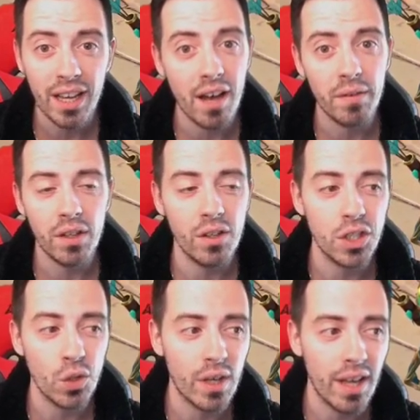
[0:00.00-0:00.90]
I have
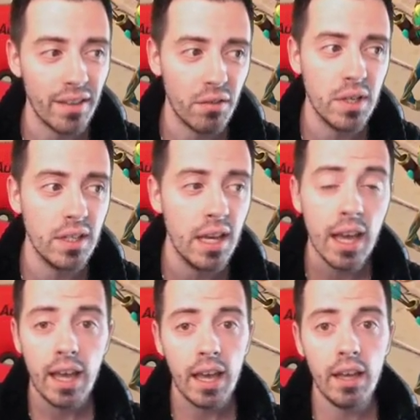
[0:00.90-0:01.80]
also Catherine
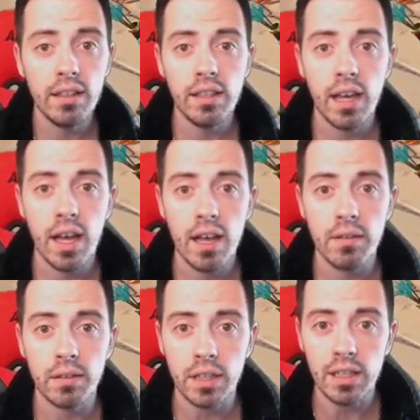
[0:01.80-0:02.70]
and I
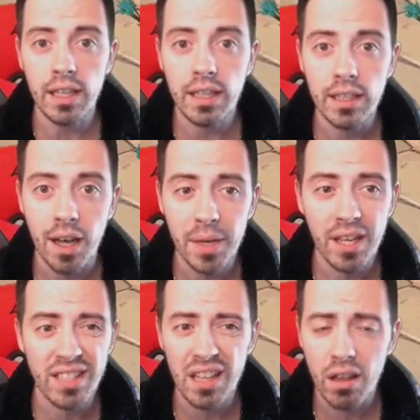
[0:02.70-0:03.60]
have Elena
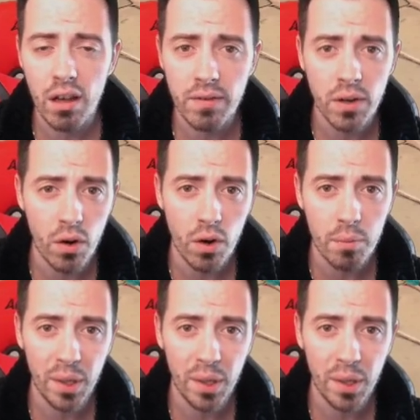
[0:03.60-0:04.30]
because I love her,